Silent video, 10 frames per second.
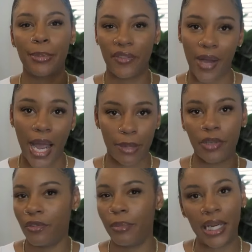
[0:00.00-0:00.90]
up the
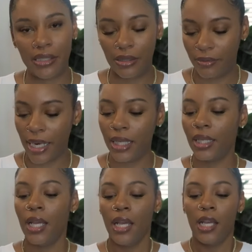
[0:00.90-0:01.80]
vibe of a bodysuit,
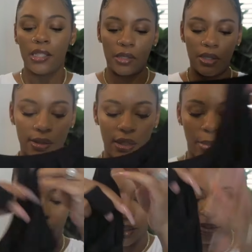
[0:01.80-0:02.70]
right? So is a
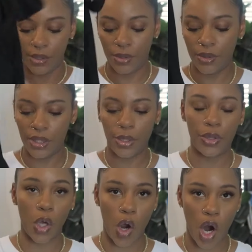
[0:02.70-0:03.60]
bodysuit
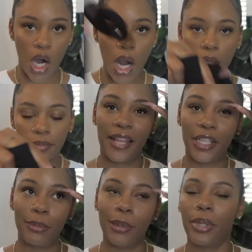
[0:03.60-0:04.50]
thong. I think it'd be